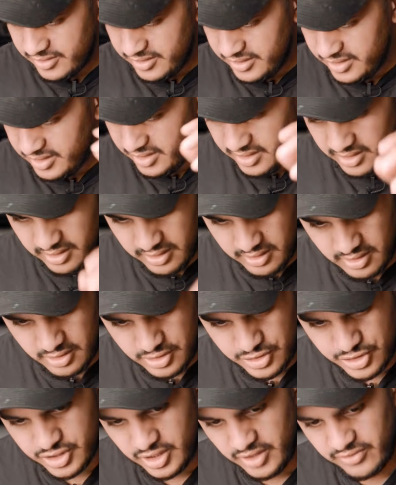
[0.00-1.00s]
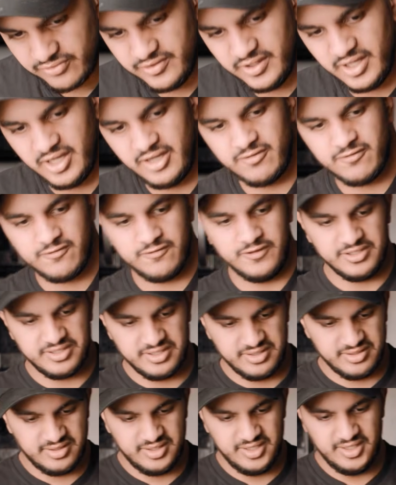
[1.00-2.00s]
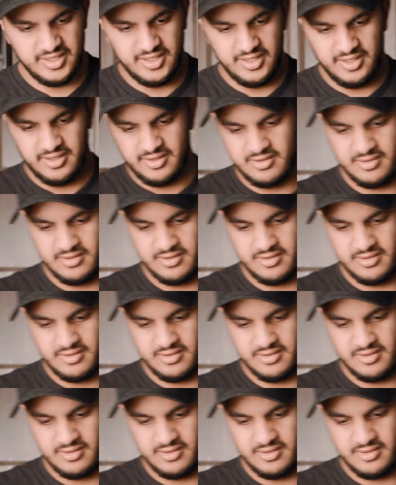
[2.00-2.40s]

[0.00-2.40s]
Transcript: the chef knife. This is the